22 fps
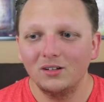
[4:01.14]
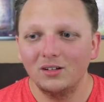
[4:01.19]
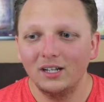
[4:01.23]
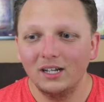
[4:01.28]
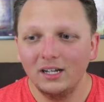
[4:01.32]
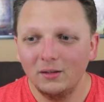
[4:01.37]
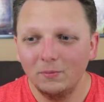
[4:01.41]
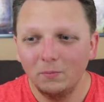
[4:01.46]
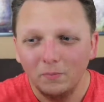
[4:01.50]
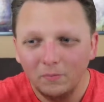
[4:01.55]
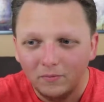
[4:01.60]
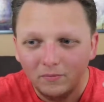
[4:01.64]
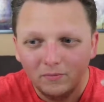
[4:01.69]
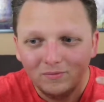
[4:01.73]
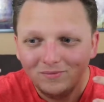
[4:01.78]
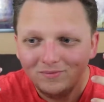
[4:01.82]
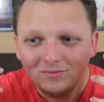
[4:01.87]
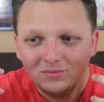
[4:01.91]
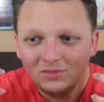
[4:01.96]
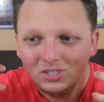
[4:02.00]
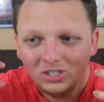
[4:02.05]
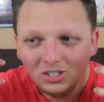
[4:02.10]
like,
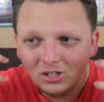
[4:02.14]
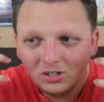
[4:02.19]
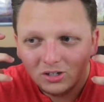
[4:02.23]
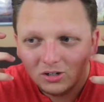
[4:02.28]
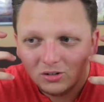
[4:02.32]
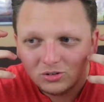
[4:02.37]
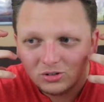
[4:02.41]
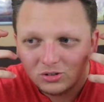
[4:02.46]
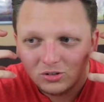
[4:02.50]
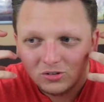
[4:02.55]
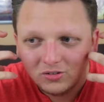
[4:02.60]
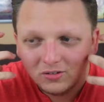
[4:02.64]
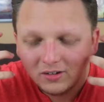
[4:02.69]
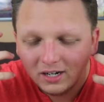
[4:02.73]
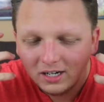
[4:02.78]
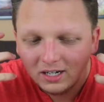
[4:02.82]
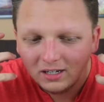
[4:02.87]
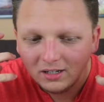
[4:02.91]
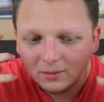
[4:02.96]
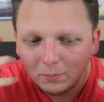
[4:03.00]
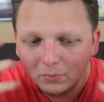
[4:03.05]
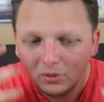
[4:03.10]

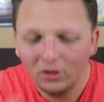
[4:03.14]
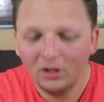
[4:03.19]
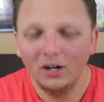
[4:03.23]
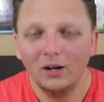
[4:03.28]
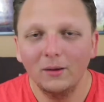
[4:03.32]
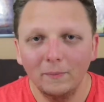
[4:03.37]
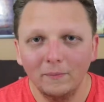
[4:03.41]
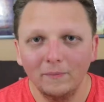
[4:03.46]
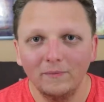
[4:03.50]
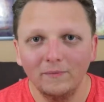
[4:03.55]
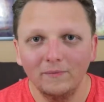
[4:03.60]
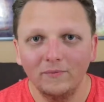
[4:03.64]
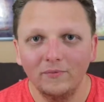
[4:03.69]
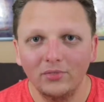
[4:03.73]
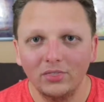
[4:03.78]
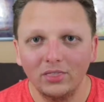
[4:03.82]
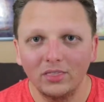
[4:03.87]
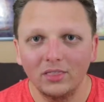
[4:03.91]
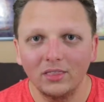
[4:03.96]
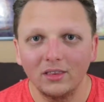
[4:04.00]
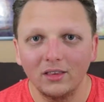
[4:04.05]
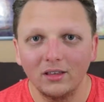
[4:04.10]
trying to put him
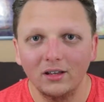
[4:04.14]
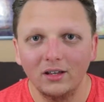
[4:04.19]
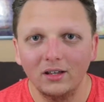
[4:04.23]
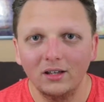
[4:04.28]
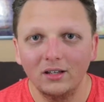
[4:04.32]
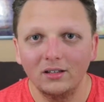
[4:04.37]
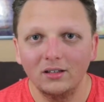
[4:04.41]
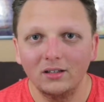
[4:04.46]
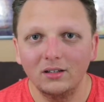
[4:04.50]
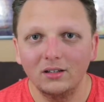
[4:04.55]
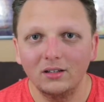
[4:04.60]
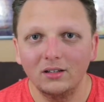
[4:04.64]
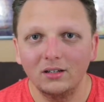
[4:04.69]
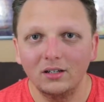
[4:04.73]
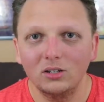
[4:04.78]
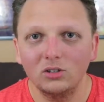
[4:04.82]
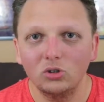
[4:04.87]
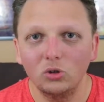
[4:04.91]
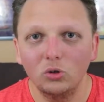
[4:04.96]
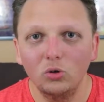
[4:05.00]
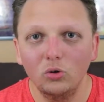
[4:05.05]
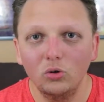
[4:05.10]

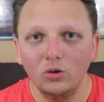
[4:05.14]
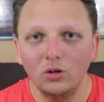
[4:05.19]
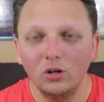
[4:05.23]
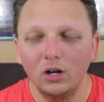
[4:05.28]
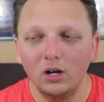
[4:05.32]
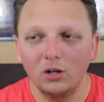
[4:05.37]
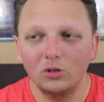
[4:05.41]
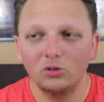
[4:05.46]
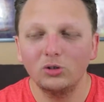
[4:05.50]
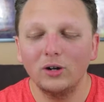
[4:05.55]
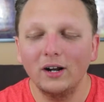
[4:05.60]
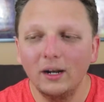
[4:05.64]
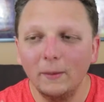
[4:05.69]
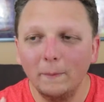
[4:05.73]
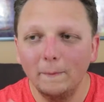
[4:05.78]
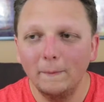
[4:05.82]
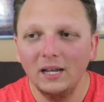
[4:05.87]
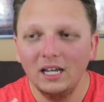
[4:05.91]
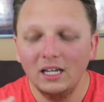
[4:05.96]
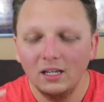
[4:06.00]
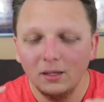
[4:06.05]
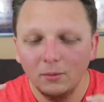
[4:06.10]
trying to
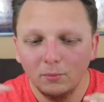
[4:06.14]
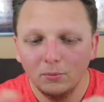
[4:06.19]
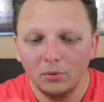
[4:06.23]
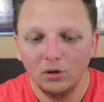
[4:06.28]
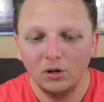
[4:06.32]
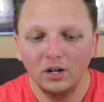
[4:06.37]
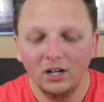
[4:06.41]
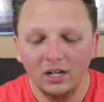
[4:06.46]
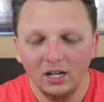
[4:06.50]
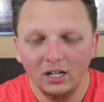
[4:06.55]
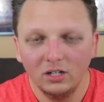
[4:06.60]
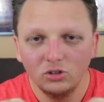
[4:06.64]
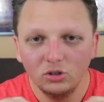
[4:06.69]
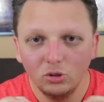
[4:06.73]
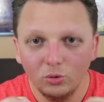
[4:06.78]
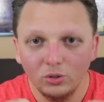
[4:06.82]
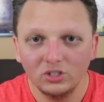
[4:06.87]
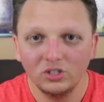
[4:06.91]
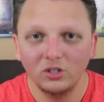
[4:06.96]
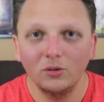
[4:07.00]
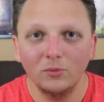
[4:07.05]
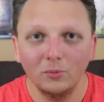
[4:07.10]
make him put into
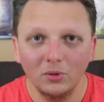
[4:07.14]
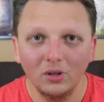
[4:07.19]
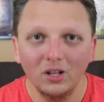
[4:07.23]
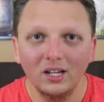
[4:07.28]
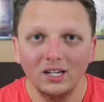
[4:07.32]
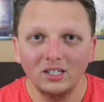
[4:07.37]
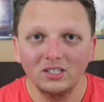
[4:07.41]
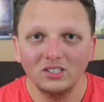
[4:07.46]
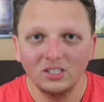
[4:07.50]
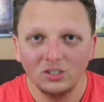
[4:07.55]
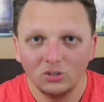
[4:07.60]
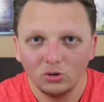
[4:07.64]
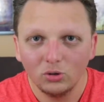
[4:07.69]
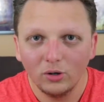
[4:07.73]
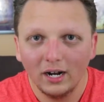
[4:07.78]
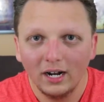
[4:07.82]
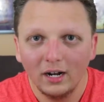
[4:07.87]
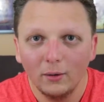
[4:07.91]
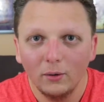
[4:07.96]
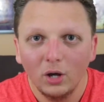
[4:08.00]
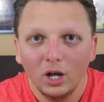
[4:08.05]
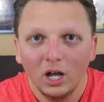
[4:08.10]
his own place and
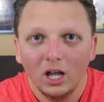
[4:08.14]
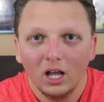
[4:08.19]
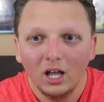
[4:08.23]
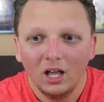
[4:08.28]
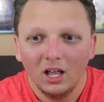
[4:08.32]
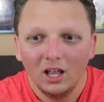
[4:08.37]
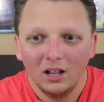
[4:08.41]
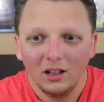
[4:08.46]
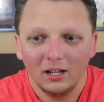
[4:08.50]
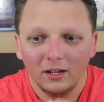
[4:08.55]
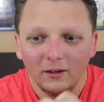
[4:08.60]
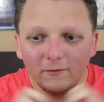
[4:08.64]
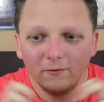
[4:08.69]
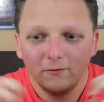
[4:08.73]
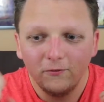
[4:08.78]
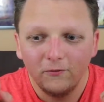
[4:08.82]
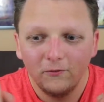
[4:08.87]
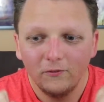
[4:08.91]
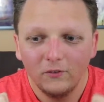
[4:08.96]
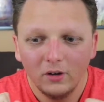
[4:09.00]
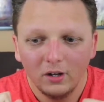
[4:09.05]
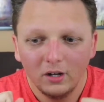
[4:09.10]
try to
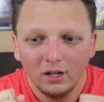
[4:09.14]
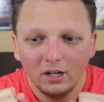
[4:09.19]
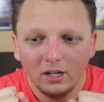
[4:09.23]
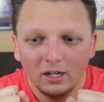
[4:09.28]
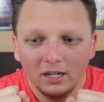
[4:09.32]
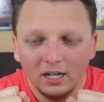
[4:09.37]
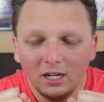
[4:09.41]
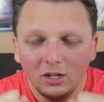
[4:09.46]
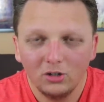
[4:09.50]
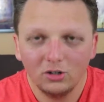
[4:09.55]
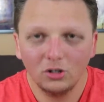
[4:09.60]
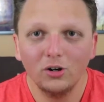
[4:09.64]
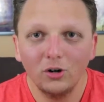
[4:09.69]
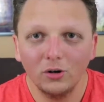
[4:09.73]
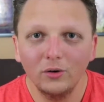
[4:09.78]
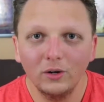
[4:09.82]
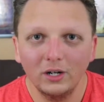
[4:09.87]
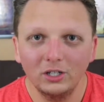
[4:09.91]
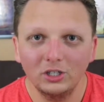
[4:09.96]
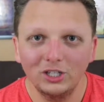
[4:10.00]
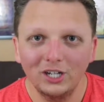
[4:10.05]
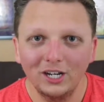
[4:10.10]

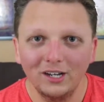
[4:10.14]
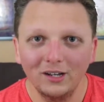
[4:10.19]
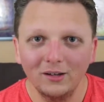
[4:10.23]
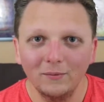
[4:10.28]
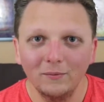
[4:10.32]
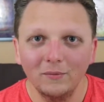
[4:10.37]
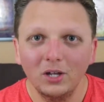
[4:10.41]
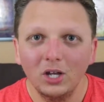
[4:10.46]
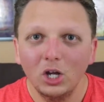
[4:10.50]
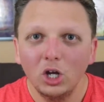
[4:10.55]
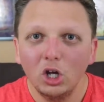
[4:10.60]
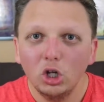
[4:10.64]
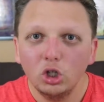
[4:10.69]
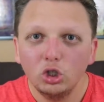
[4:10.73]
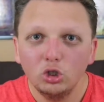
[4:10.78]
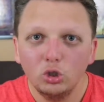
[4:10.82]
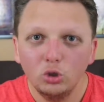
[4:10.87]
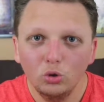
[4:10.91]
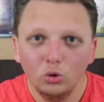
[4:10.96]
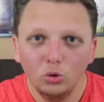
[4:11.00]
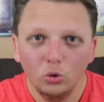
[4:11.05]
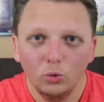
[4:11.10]
encourage him
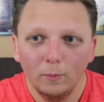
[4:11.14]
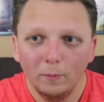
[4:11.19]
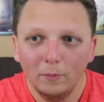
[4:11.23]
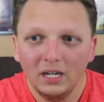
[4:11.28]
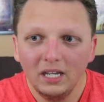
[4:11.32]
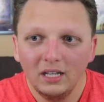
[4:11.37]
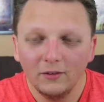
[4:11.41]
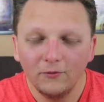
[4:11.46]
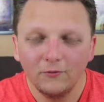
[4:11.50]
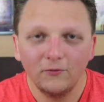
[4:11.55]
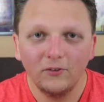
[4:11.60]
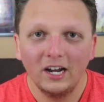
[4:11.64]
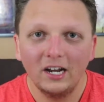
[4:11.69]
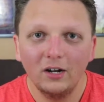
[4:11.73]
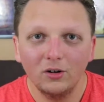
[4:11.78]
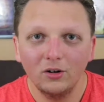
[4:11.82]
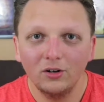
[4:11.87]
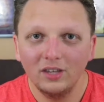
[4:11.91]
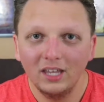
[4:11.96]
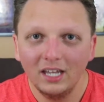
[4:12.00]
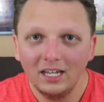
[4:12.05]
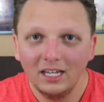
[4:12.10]
to be the
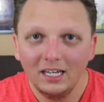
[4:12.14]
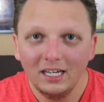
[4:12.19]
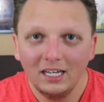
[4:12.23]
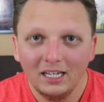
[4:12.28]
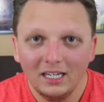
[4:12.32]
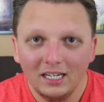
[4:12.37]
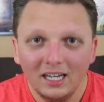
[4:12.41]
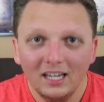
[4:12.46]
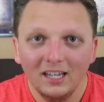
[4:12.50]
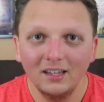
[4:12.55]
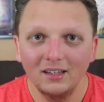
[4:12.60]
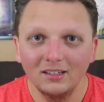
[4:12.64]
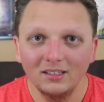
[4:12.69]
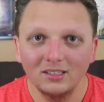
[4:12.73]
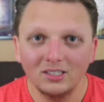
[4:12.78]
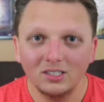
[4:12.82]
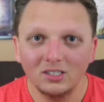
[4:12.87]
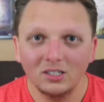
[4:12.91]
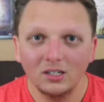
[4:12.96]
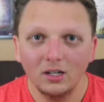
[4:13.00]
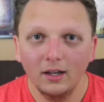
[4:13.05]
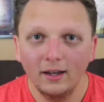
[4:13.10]
fighter that he
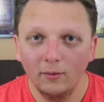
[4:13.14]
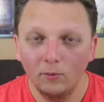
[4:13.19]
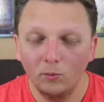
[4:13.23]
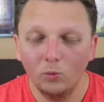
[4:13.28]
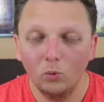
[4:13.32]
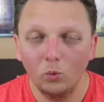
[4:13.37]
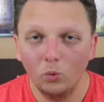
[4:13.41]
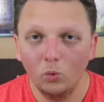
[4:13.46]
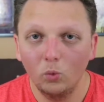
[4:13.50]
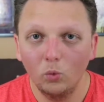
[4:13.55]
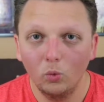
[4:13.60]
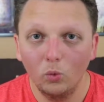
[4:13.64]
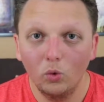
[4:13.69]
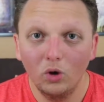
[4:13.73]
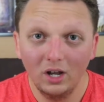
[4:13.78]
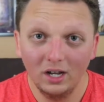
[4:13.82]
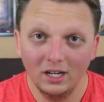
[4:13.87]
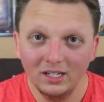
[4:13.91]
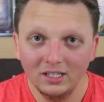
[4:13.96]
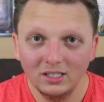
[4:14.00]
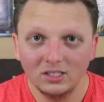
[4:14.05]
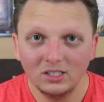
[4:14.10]
is and
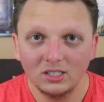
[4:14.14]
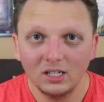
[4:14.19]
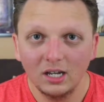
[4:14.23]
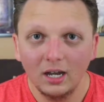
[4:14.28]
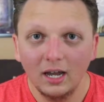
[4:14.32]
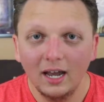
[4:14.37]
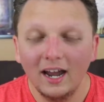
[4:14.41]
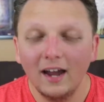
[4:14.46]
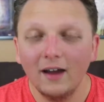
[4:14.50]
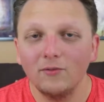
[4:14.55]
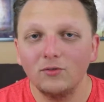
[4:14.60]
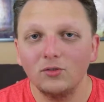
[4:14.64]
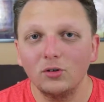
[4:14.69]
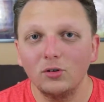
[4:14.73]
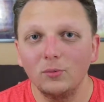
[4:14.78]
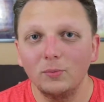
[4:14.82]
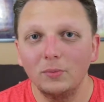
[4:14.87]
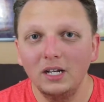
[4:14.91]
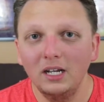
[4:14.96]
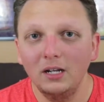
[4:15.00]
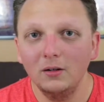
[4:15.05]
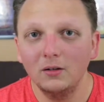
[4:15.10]
was after
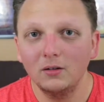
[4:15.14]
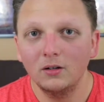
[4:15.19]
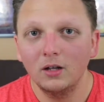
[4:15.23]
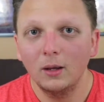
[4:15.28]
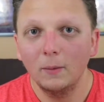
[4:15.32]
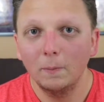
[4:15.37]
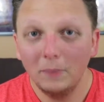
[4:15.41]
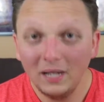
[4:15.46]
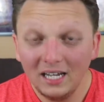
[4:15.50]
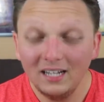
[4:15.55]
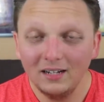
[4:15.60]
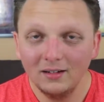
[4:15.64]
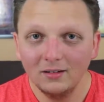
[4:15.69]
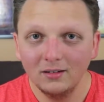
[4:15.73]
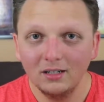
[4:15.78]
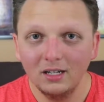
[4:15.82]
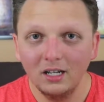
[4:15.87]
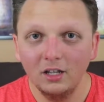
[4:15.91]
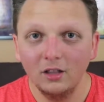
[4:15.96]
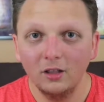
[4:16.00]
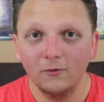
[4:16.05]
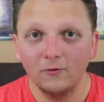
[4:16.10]
being
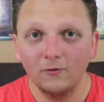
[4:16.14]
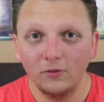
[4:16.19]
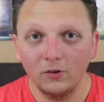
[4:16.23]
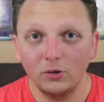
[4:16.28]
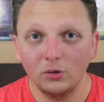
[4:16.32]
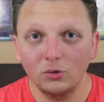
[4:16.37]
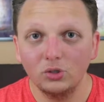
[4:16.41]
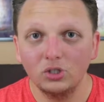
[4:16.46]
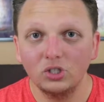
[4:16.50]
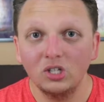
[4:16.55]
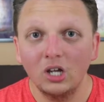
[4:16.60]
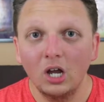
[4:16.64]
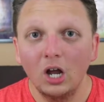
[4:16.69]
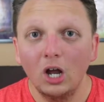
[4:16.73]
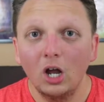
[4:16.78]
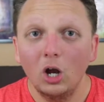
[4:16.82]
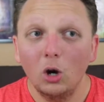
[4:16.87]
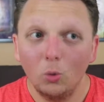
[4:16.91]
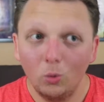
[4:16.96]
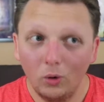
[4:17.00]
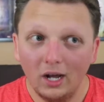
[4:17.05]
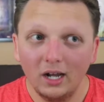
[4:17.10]
beaten in the first
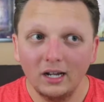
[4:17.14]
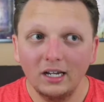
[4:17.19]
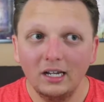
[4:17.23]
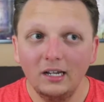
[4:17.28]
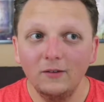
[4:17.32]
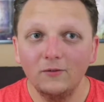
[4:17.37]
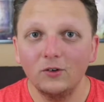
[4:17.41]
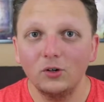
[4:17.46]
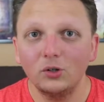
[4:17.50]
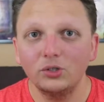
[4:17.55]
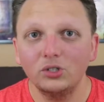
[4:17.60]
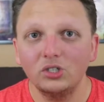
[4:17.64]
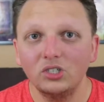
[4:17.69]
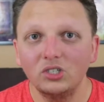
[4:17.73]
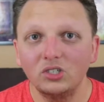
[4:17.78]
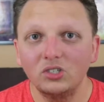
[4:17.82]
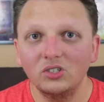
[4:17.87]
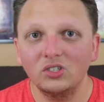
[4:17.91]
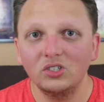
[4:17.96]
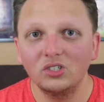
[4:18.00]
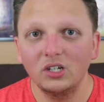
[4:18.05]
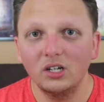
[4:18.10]
Rocky
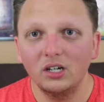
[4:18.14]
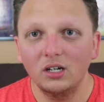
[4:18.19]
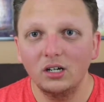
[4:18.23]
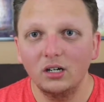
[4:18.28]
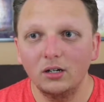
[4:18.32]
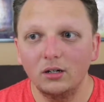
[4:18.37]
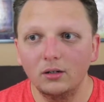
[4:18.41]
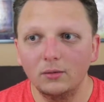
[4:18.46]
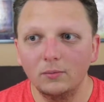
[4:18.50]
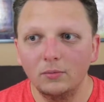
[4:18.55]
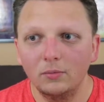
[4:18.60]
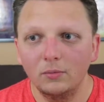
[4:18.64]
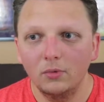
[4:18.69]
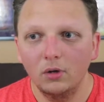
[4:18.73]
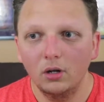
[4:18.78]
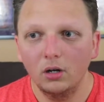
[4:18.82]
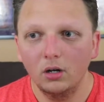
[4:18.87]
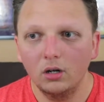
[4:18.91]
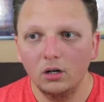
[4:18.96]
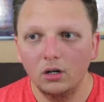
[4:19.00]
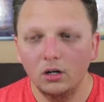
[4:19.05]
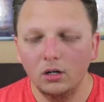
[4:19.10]
versus
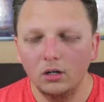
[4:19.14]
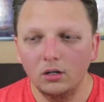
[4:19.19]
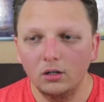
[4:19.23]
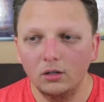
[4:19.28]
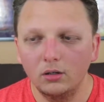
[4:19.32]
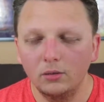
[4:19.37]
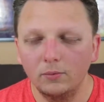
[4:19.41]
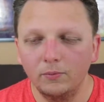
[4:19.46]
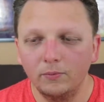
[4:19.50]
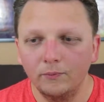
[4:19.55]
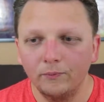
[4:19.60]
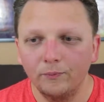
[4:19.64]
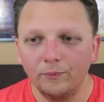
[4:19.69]
Clubber